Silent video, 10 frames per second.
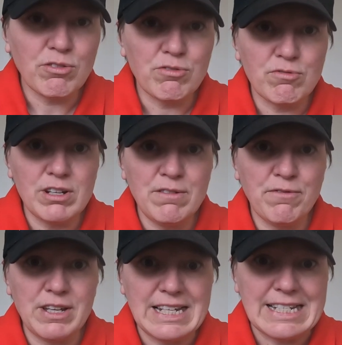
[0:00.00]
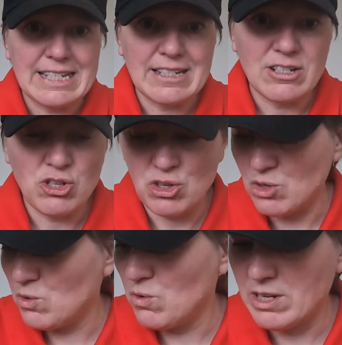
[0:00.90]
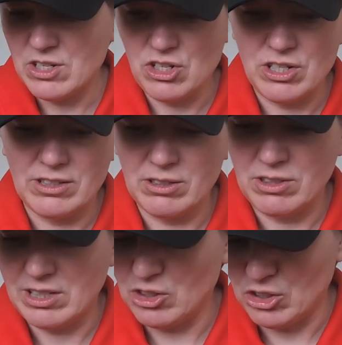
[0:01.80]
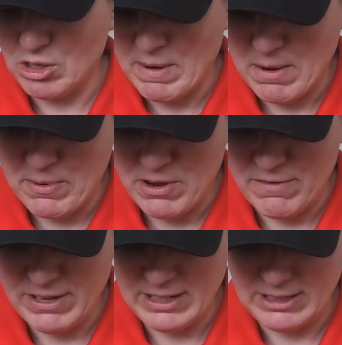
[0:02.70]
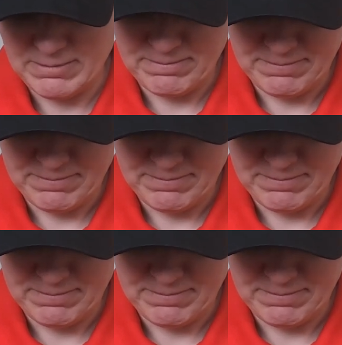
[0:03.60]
3 feet 2 inches. So that's just about perfect.